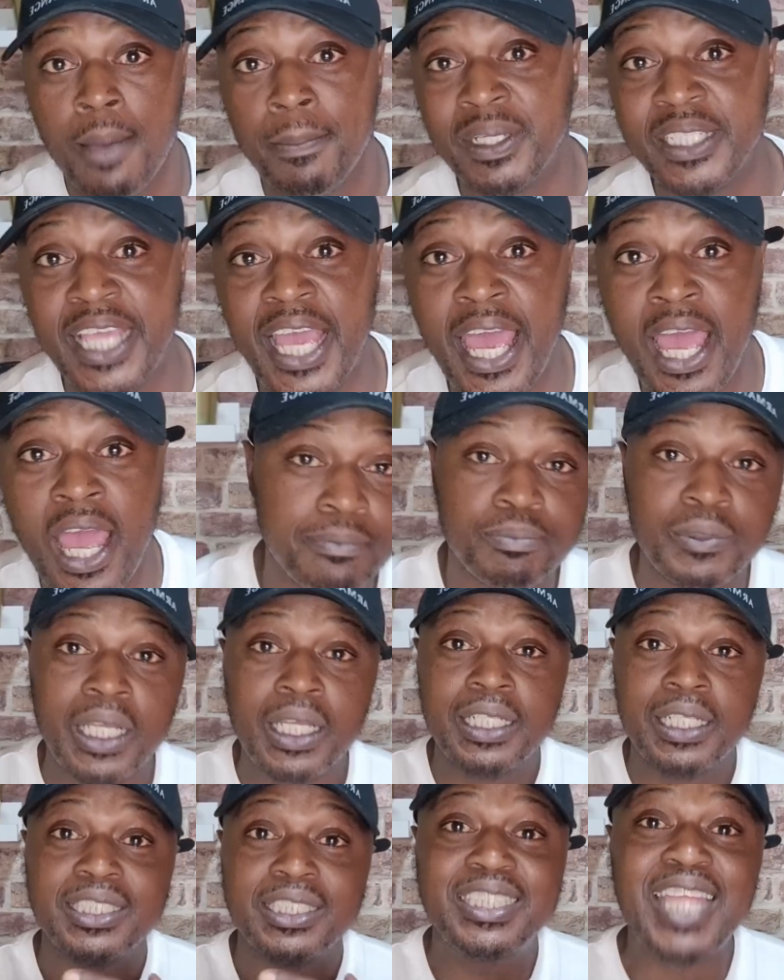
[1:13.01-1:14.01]
But yeah,
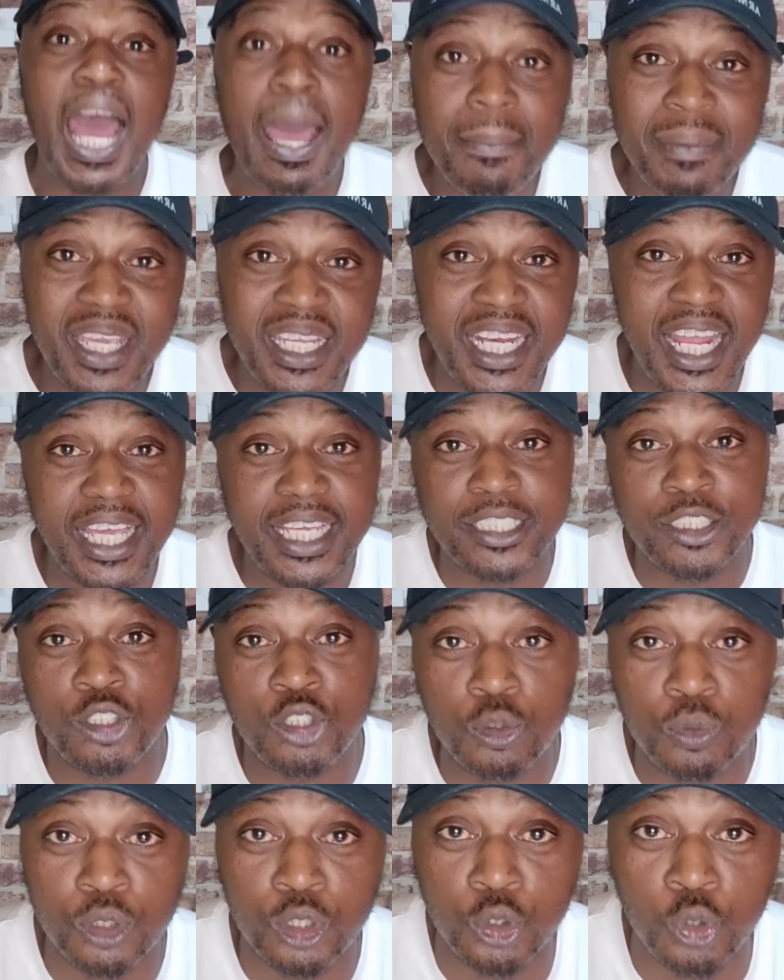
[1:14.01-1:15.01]
Damien
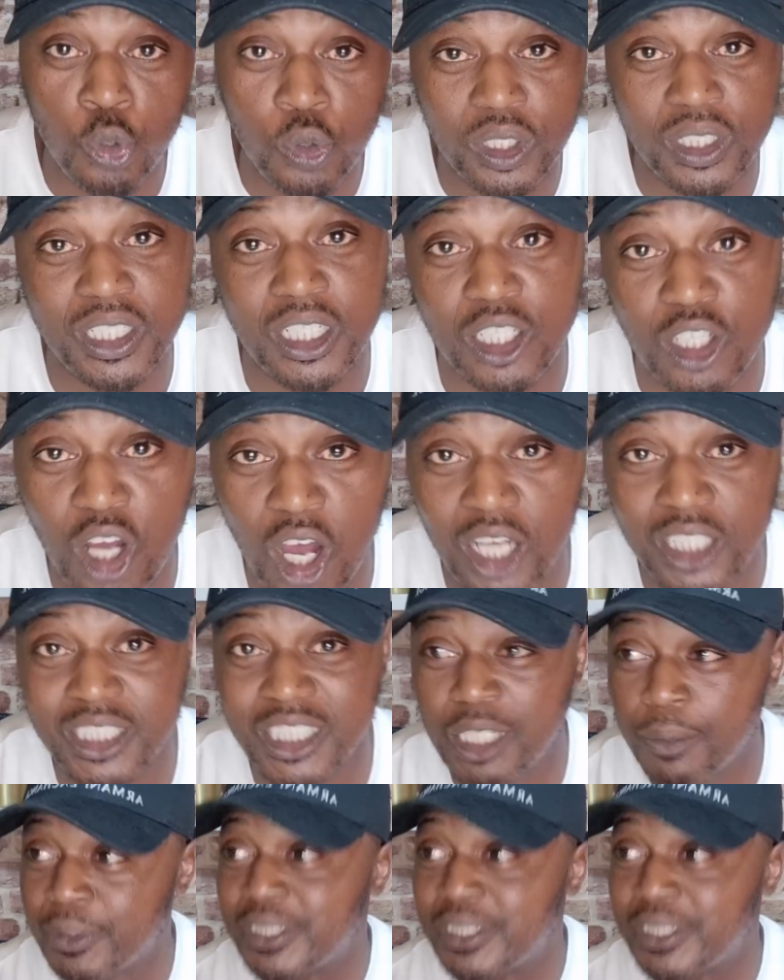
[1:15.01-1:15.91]
Ekin-Su was talking in the garden.